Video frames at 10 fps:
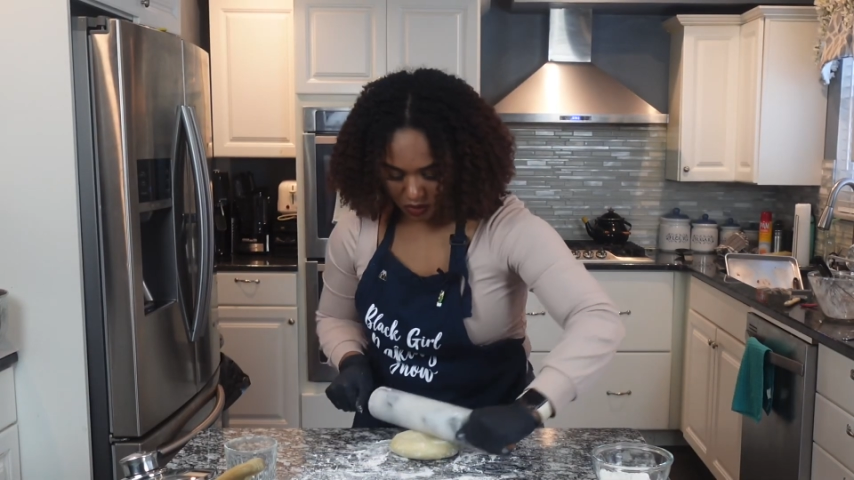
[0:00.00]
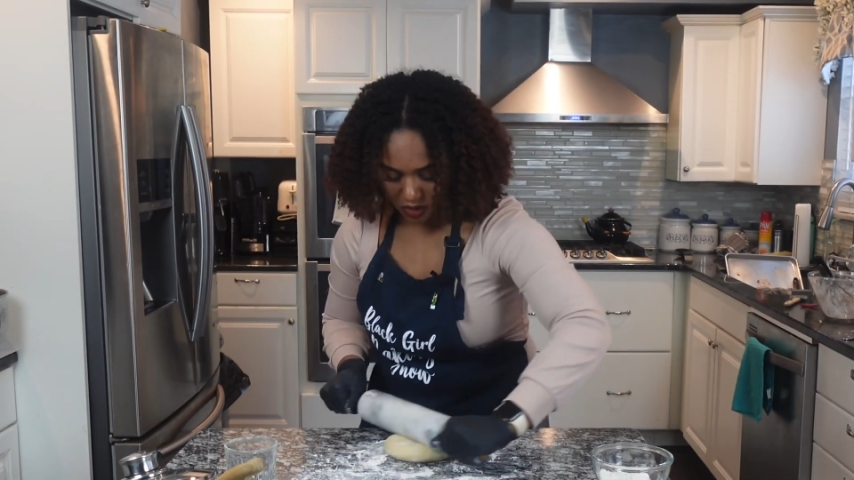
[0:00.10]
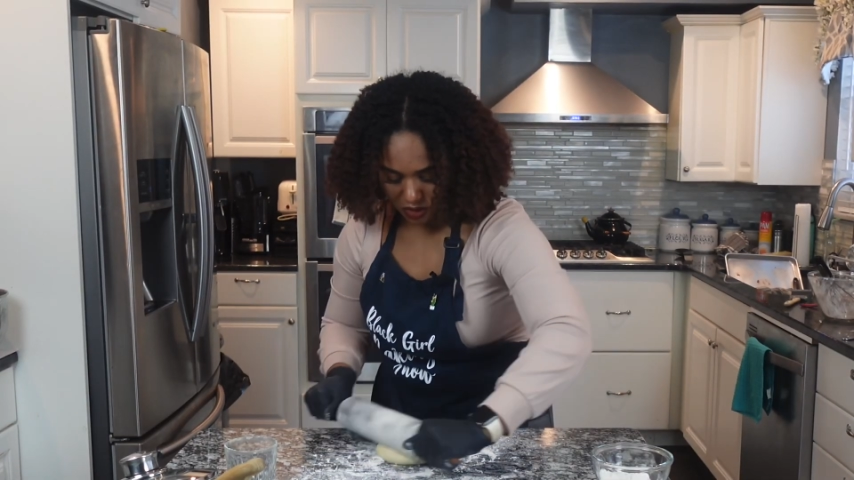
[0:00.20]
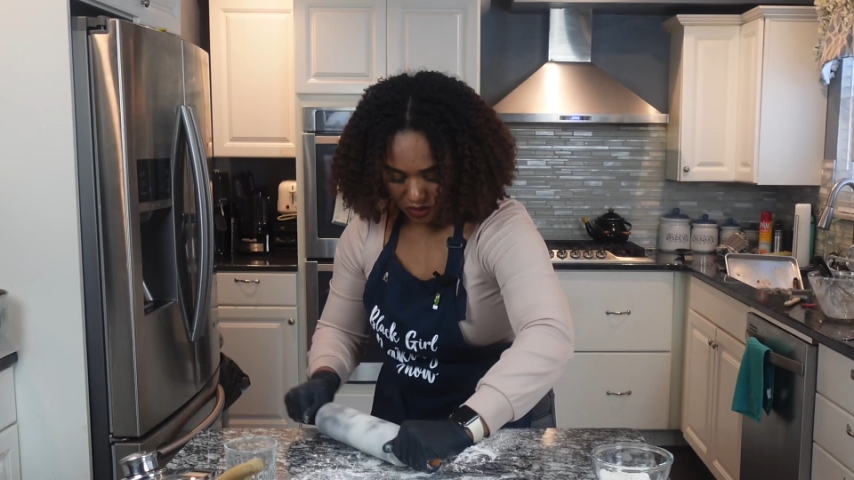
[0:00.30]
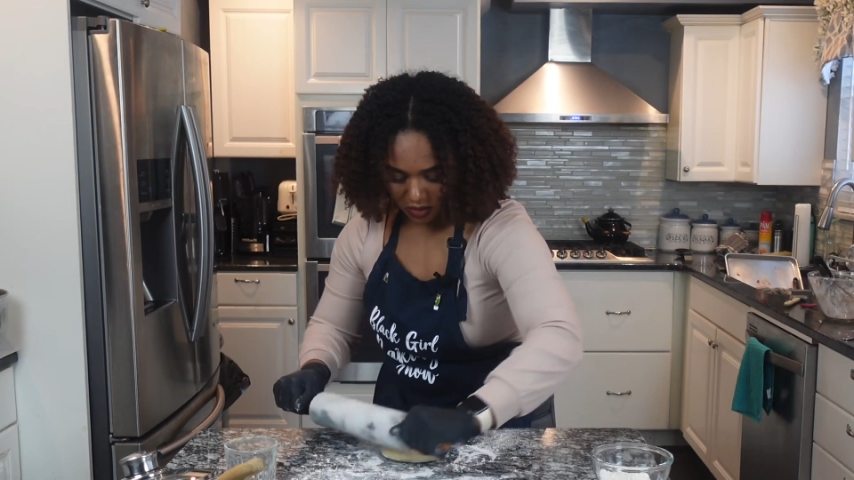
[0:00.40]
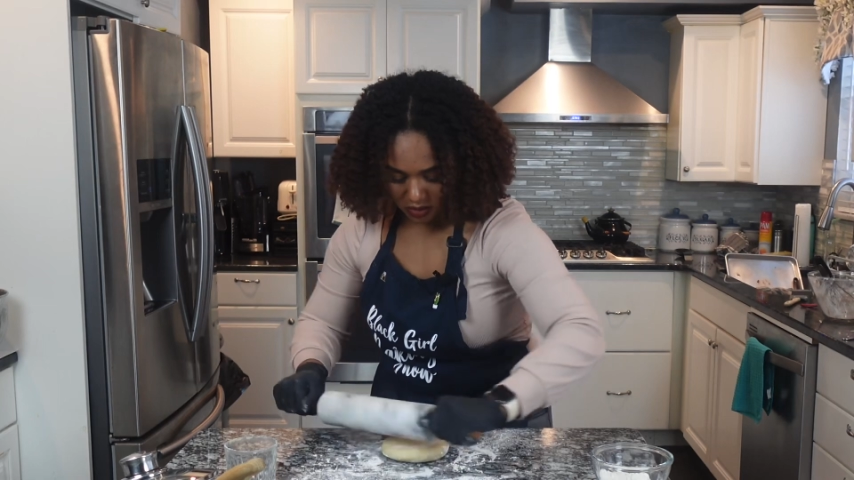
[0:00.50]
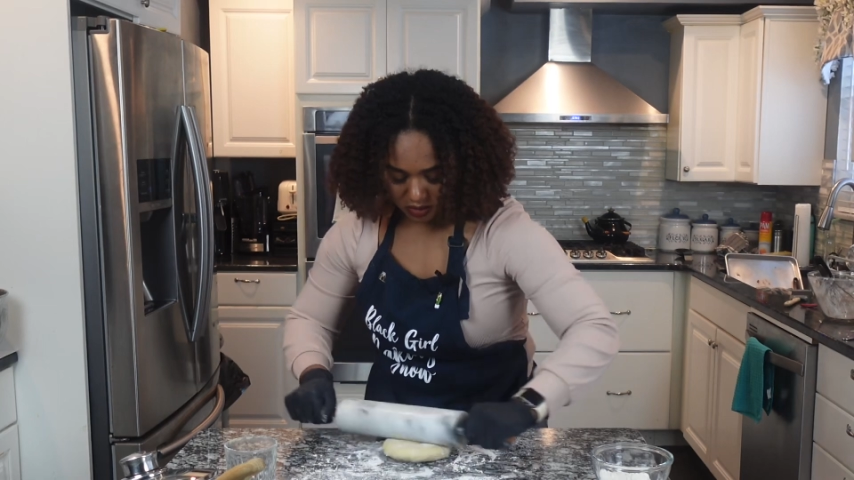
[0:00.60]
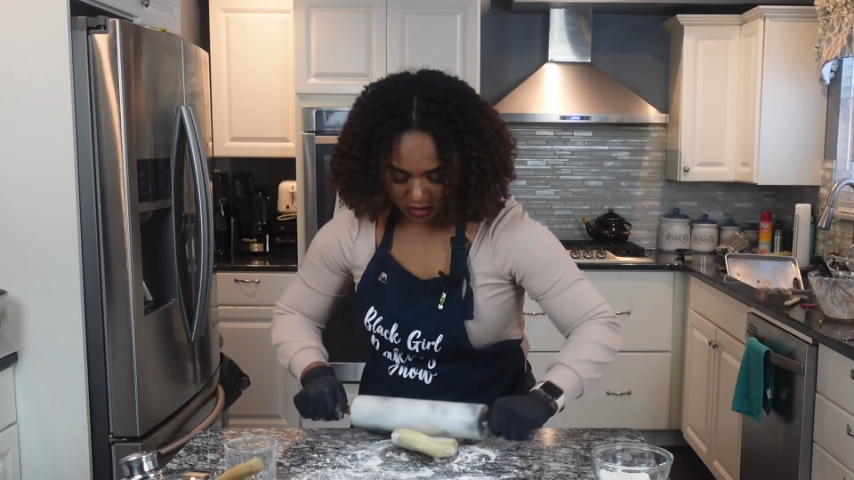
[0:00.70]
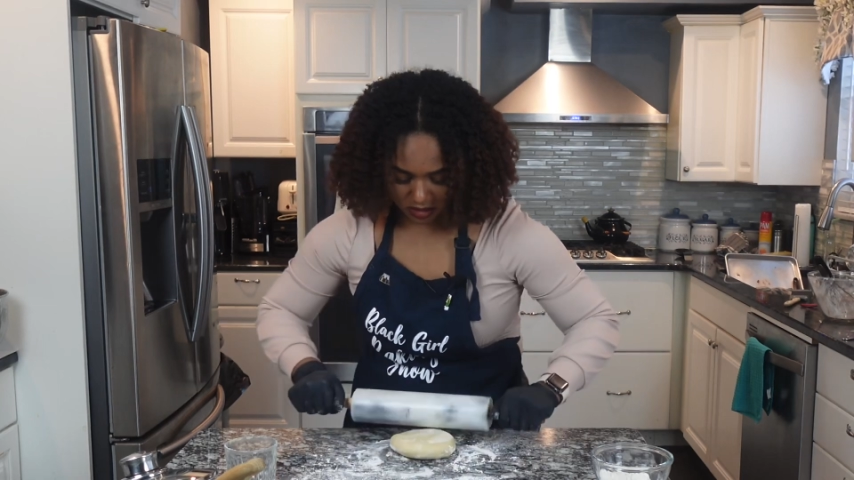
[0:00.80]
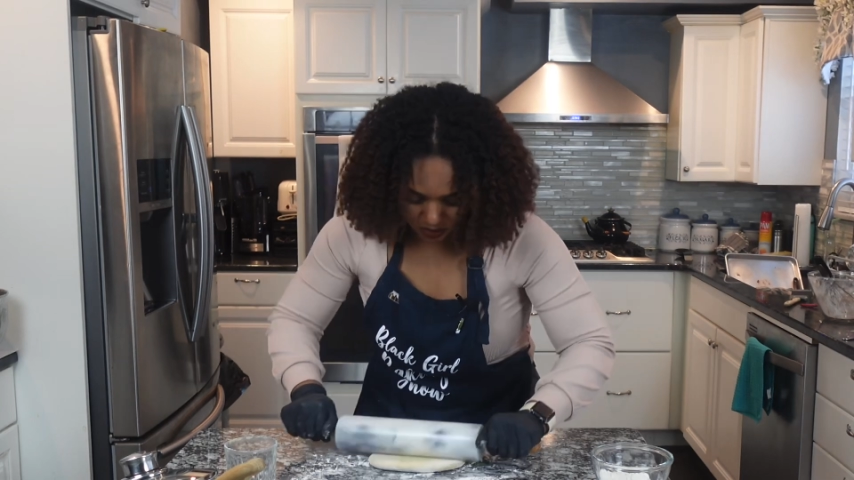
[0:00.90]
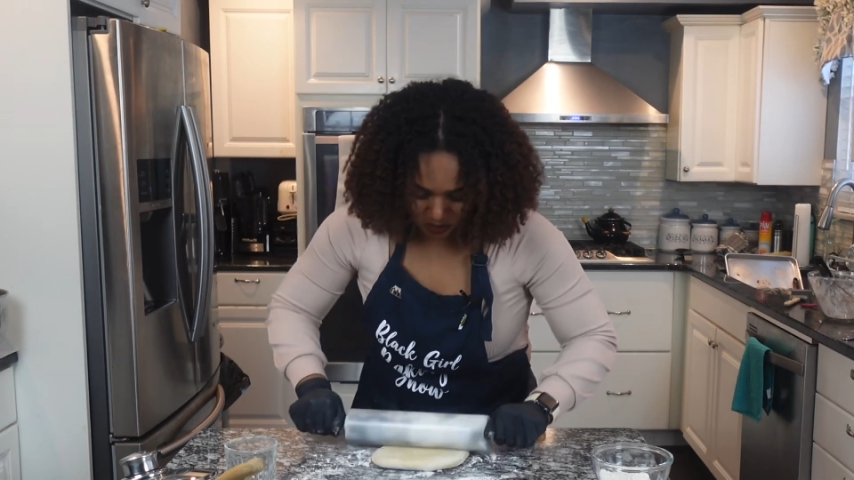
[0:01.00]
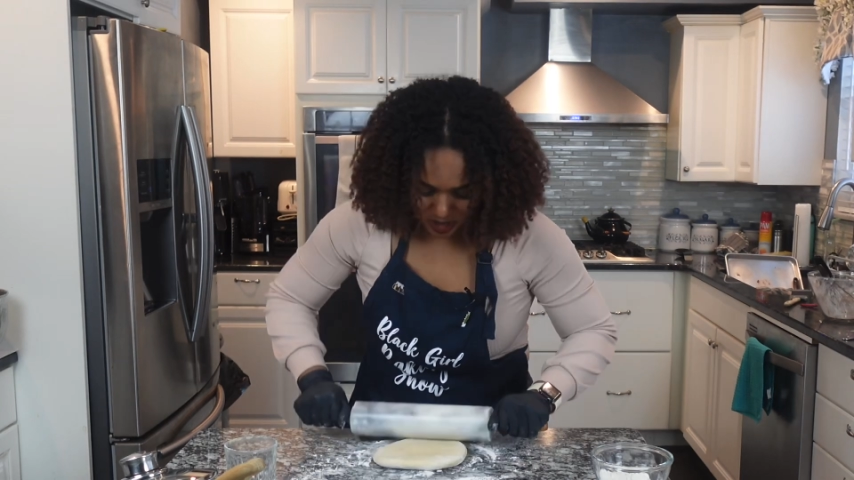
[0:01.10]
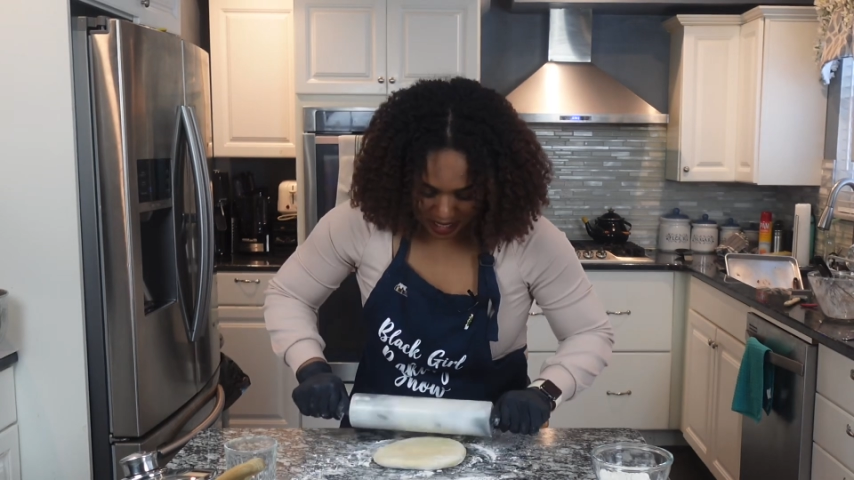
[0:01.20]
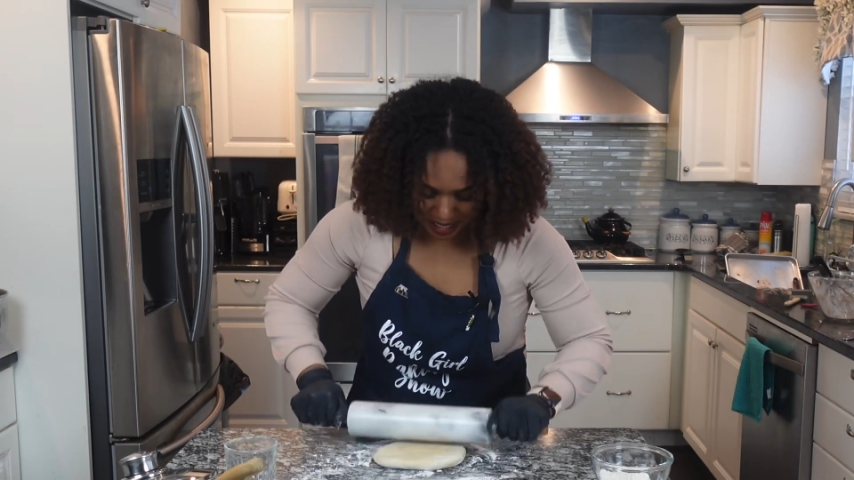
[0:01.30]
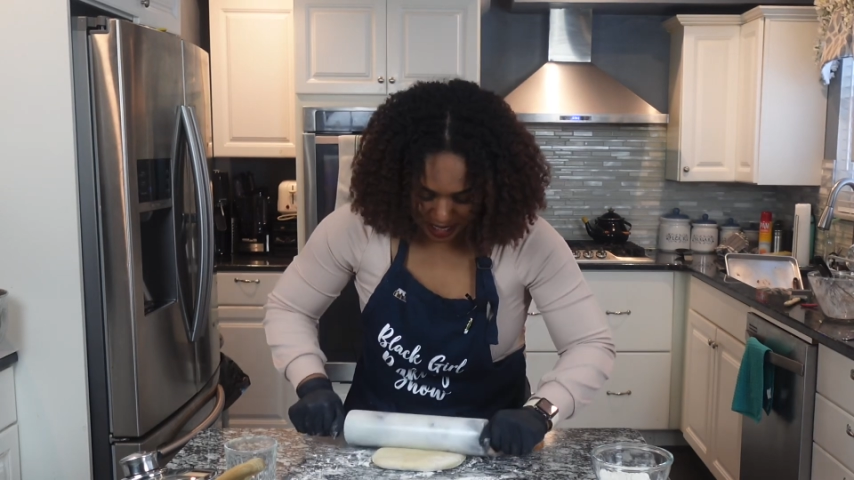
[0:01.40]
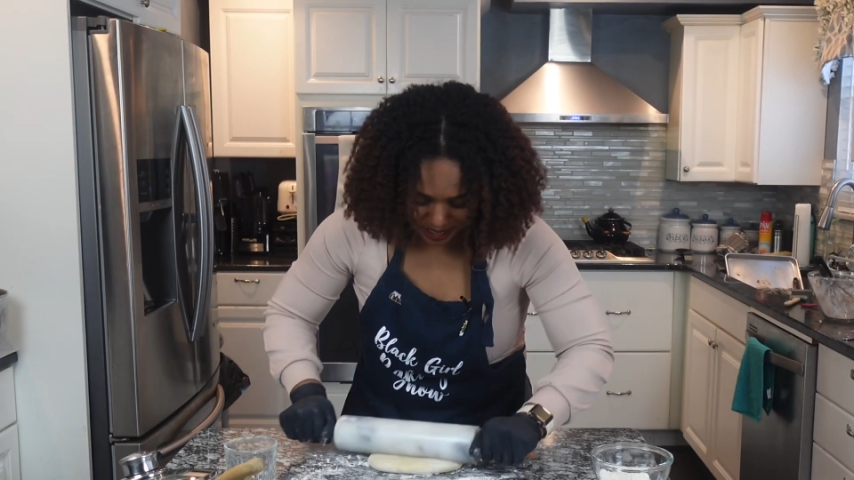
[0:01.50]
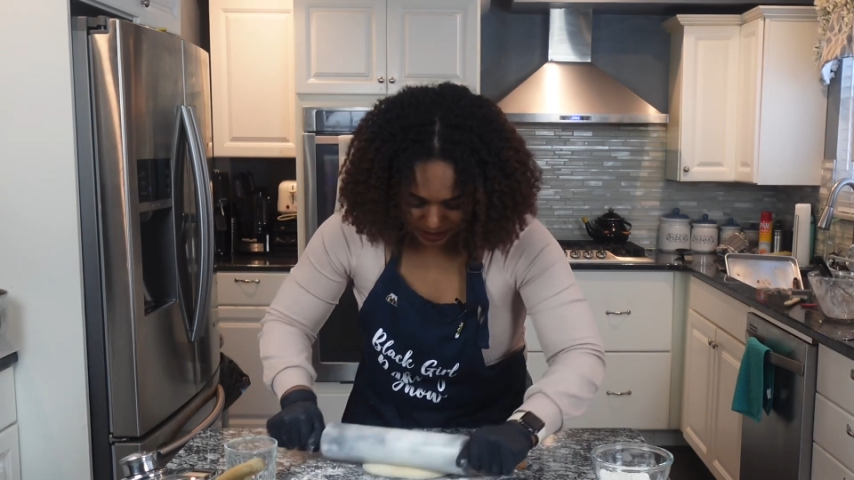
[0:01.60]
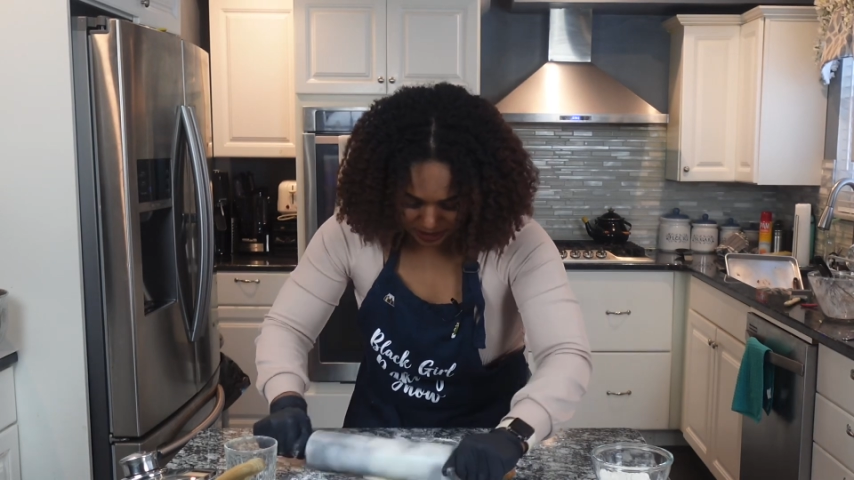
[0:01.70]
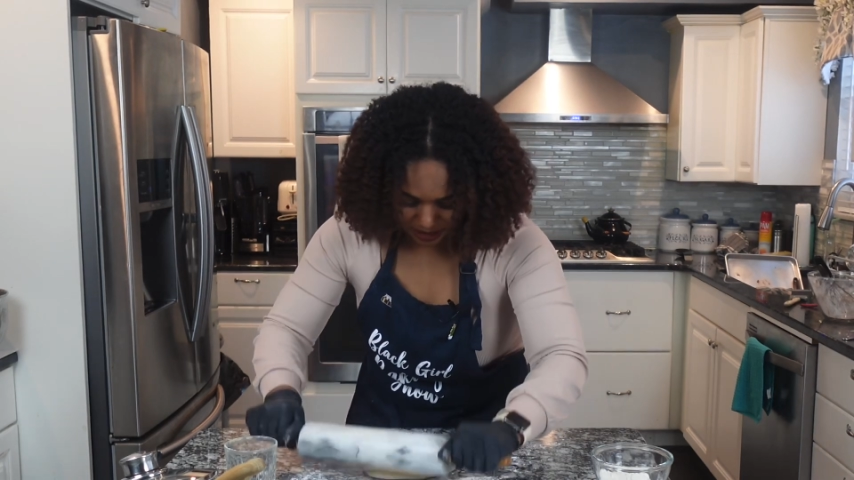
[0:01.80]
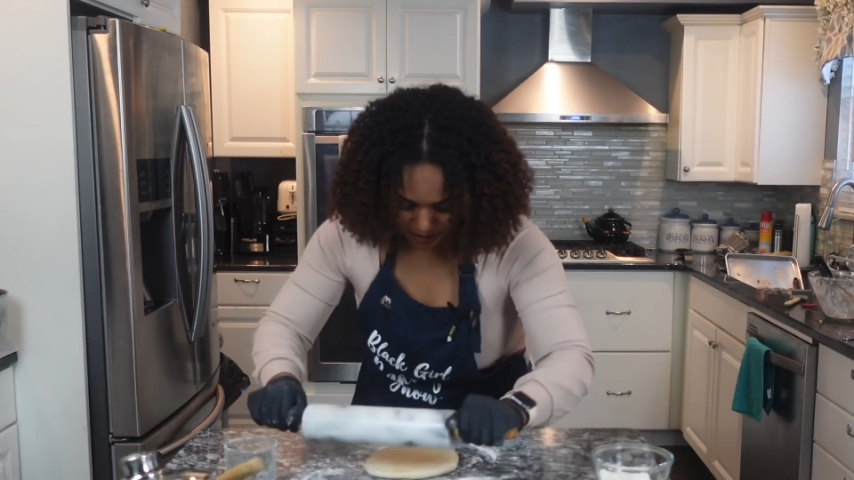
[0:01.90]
roll. right